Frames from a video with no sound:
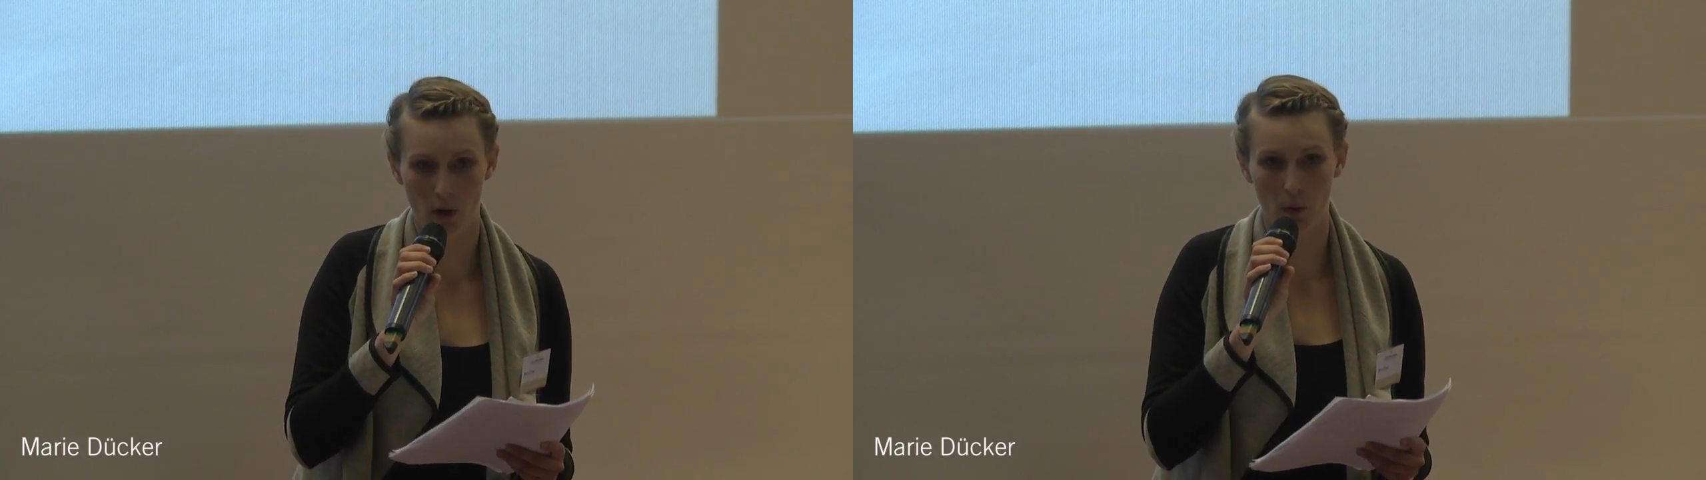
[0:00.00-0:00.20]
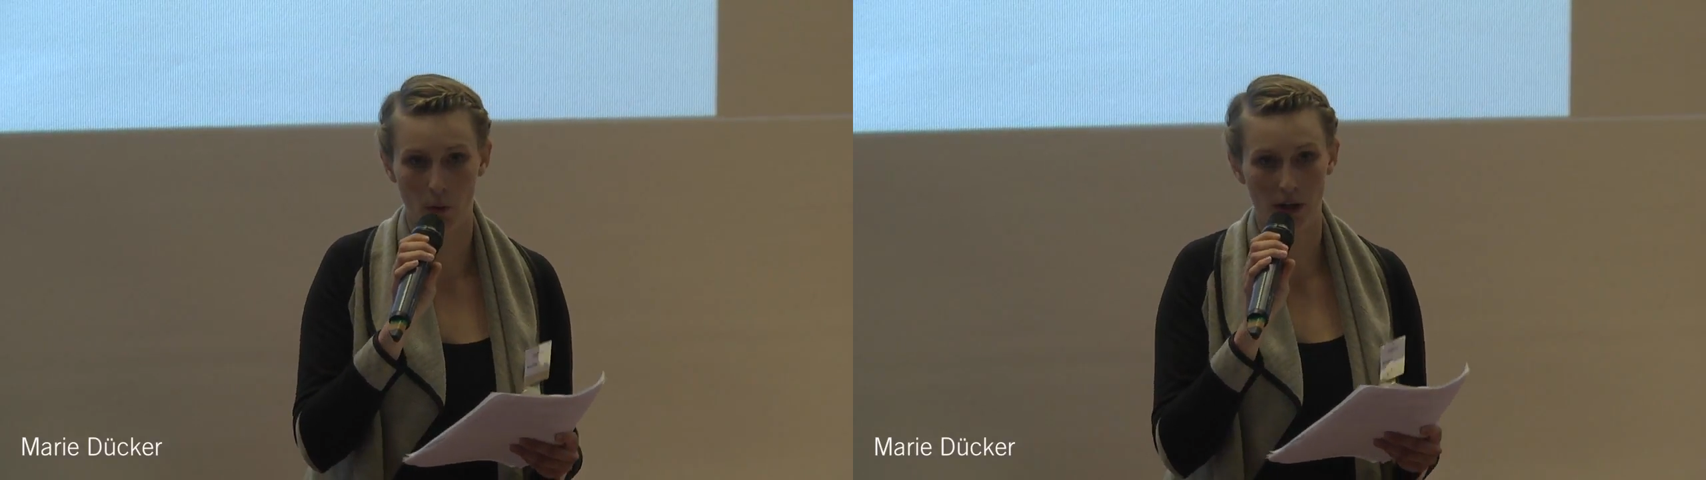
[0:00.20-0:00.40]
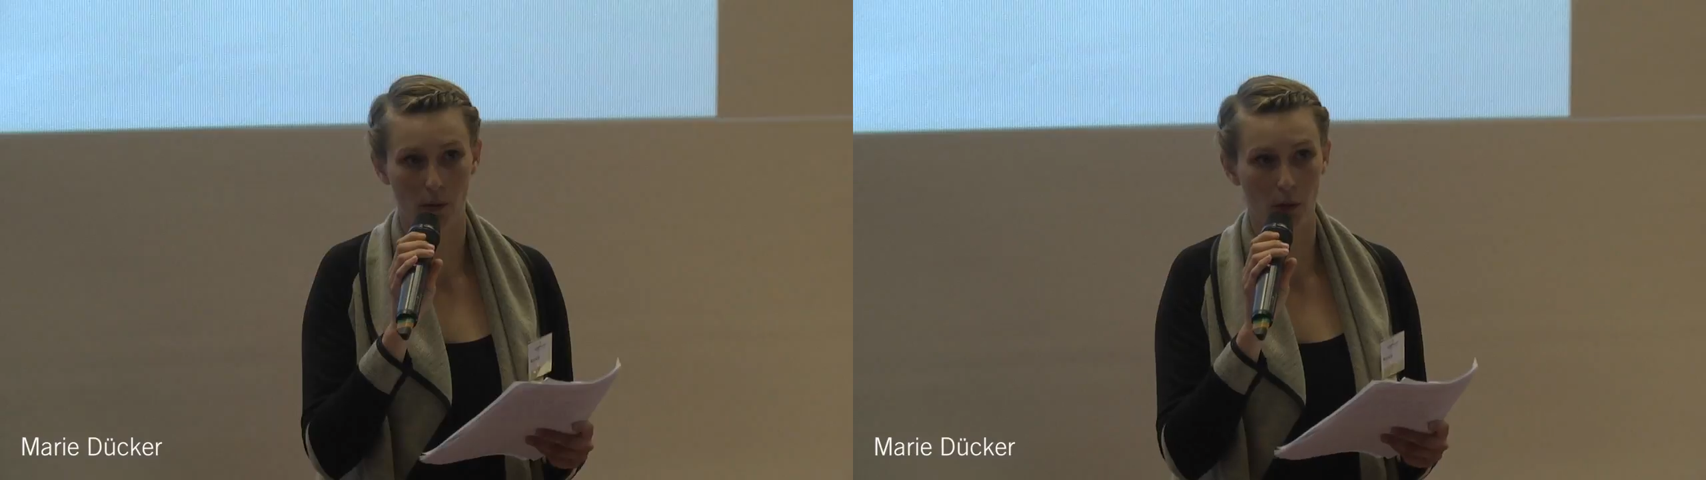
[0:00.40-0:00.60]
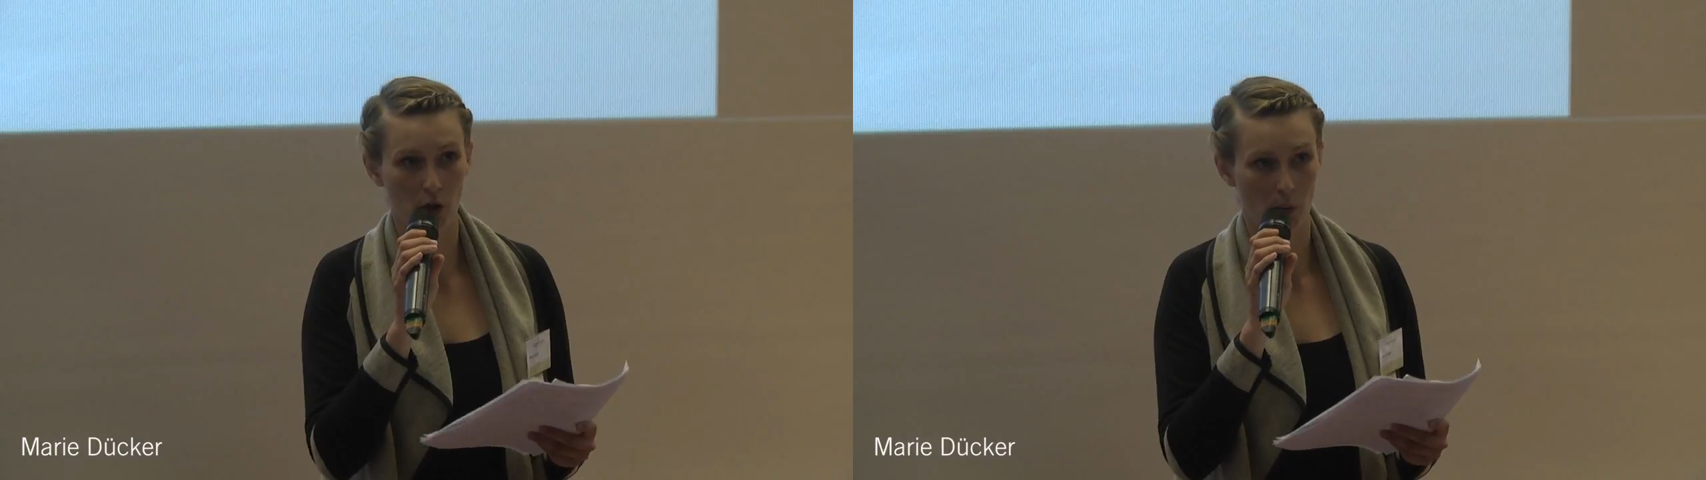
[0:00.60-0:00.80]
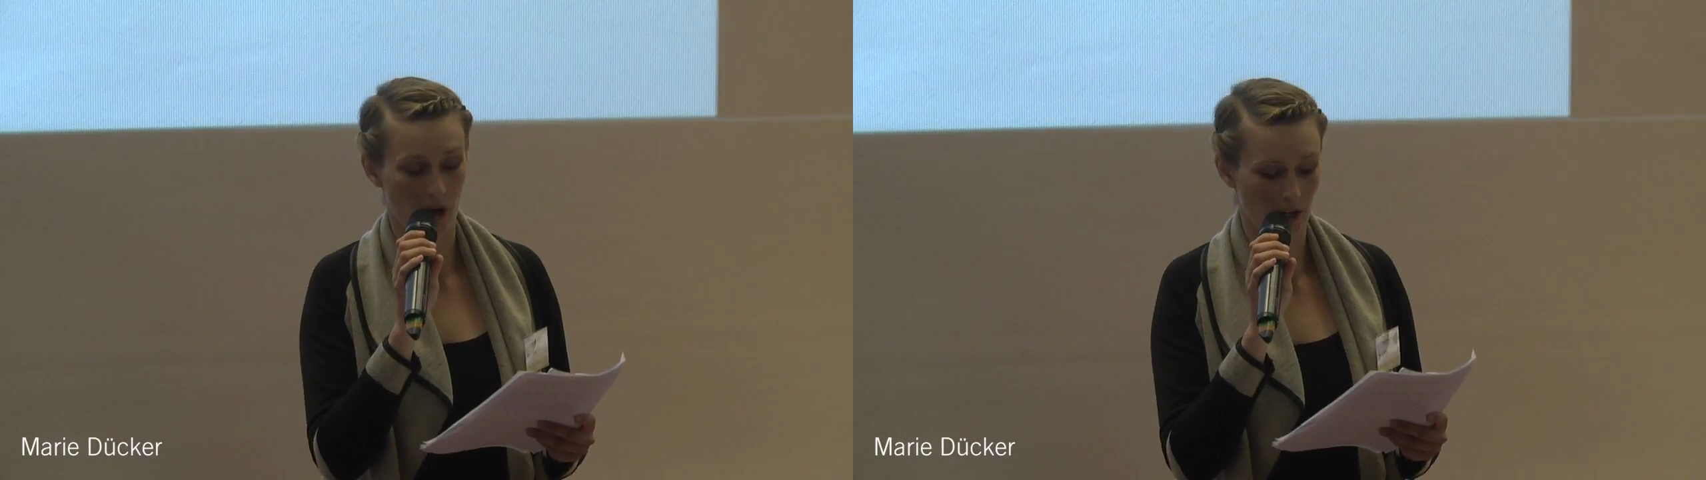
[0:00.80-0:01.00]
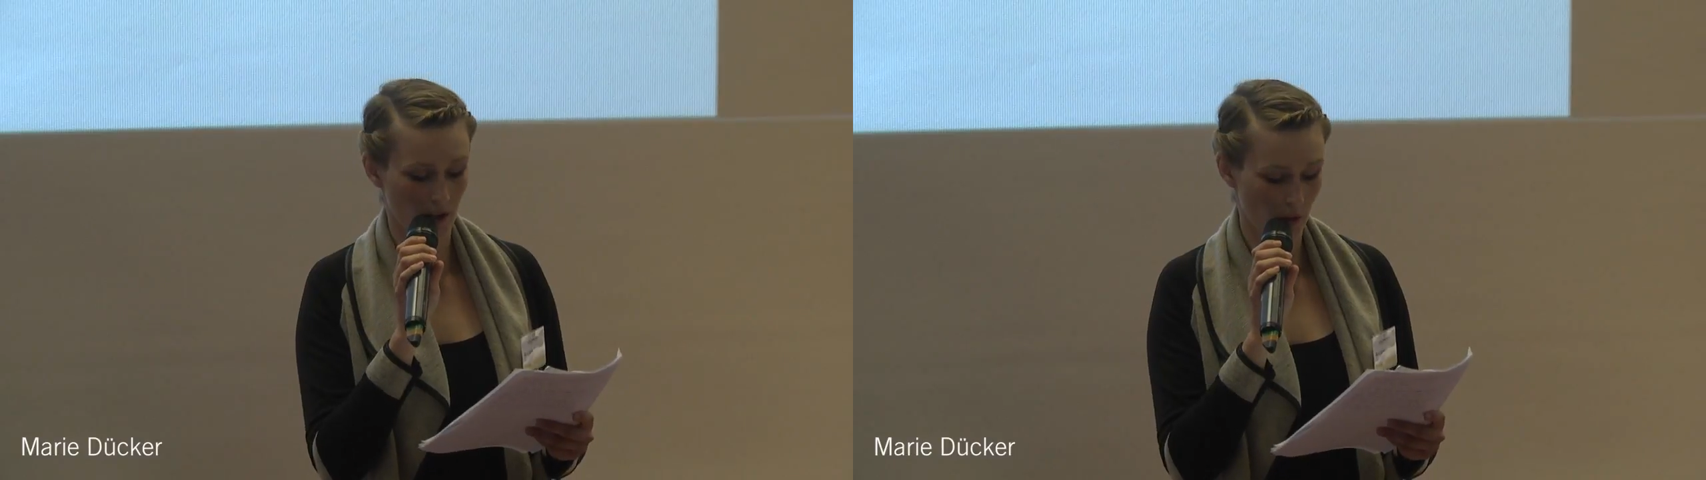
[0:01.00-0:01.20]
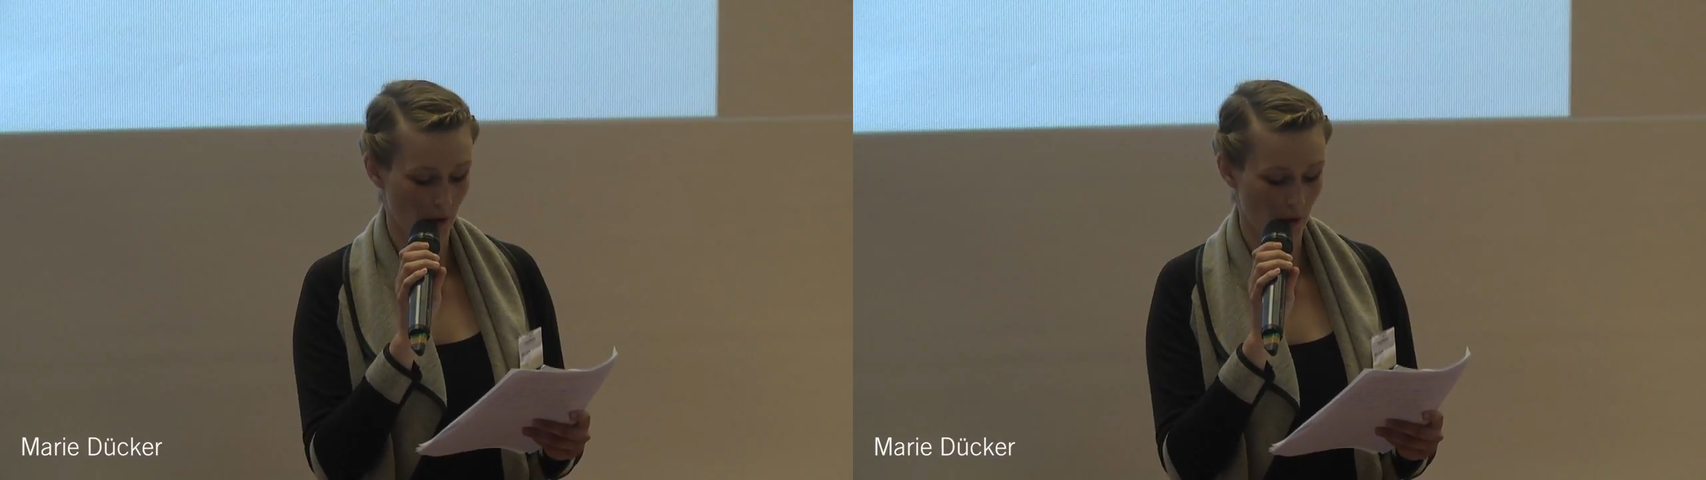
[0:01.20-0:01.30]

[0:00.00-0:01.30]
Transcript: and which way to